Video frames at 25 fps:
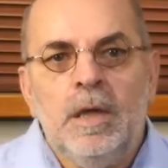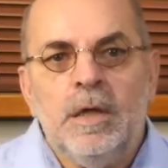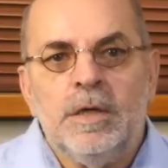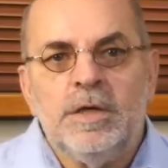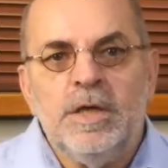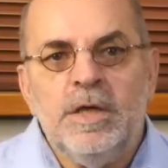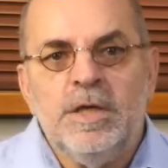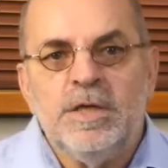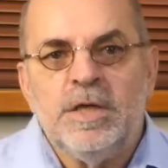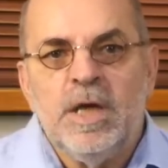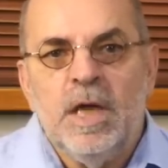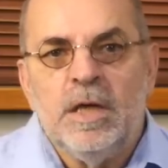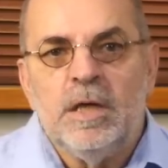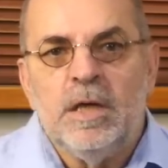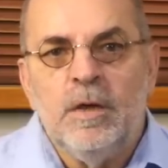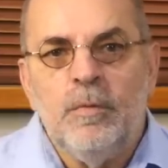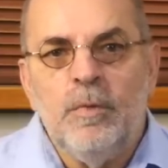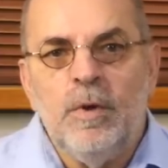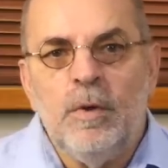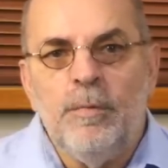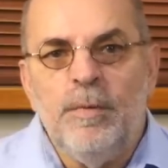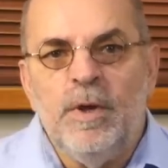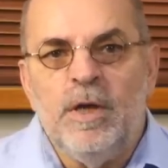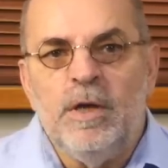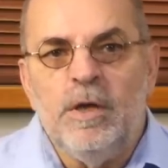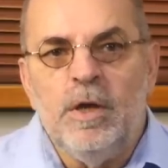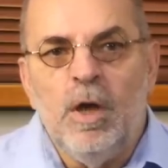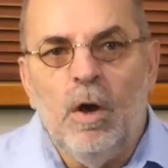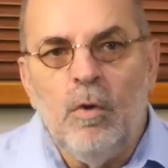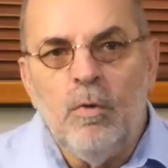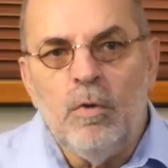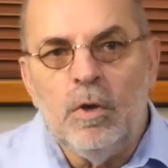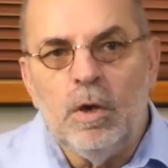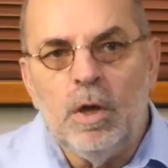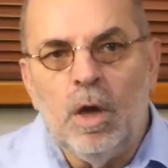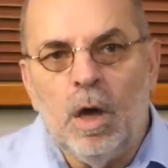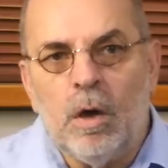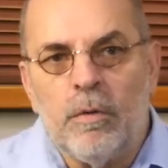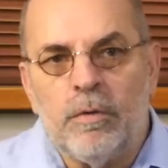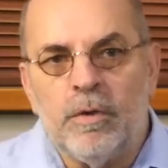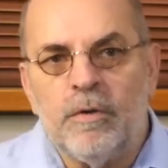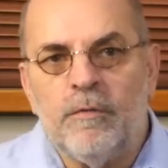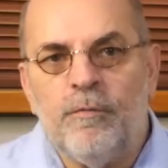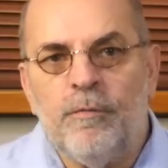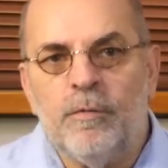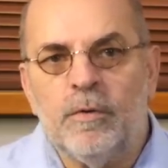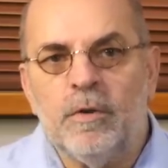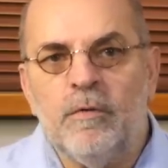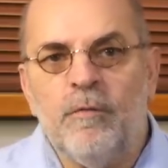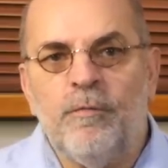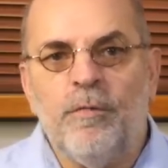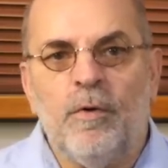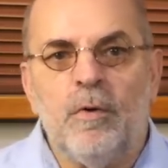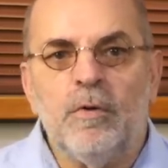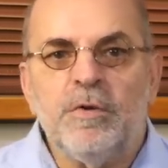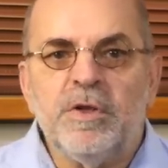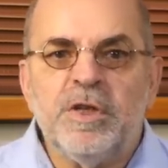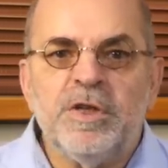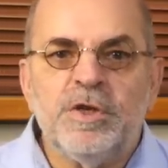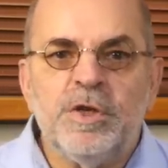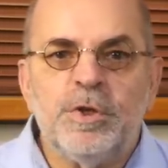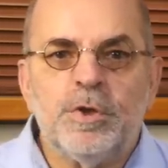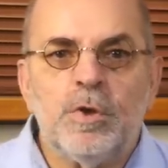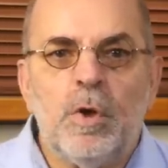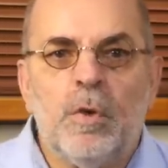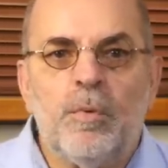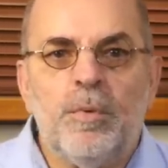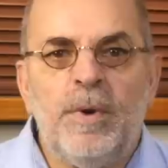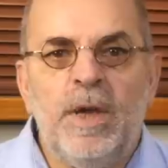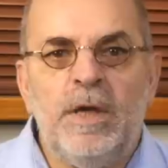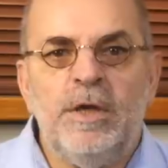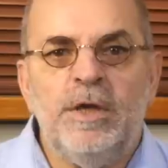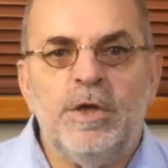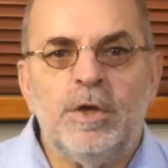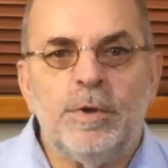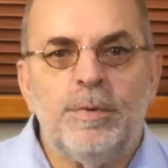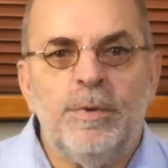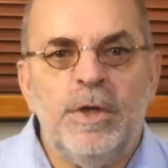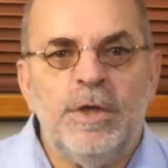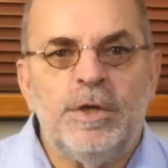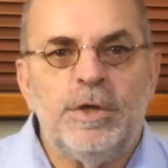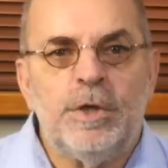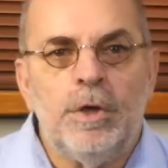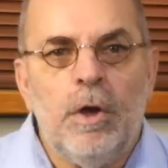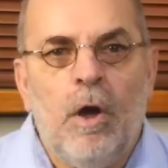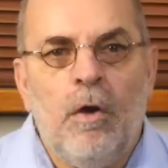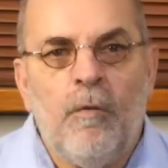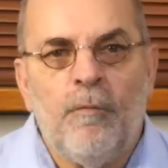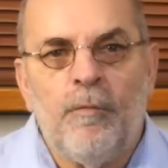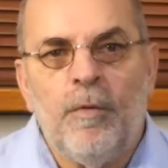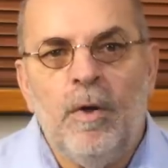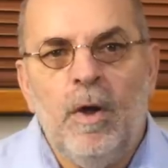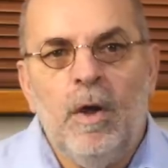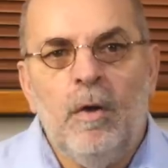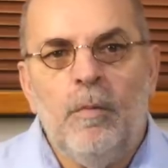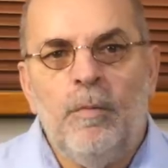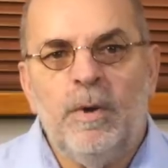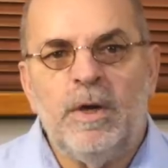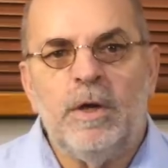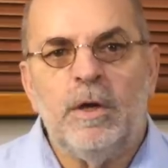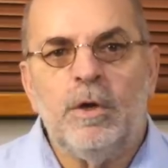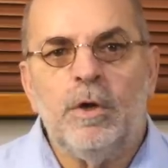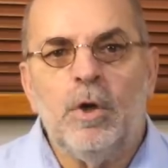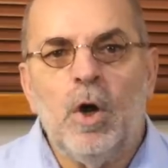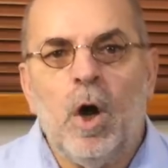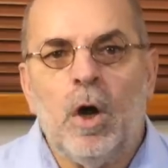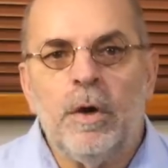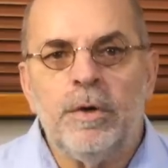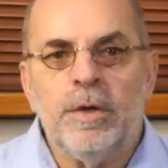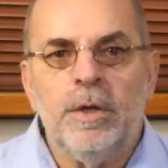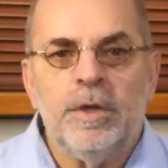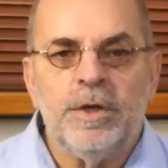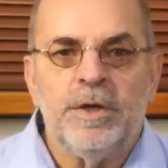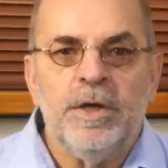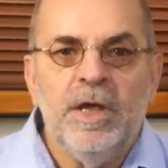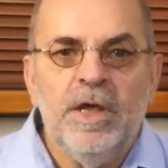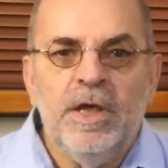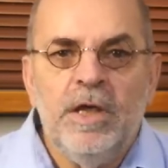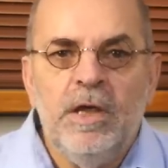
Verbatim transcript: Since there will be no current for the voltages already switched off when a current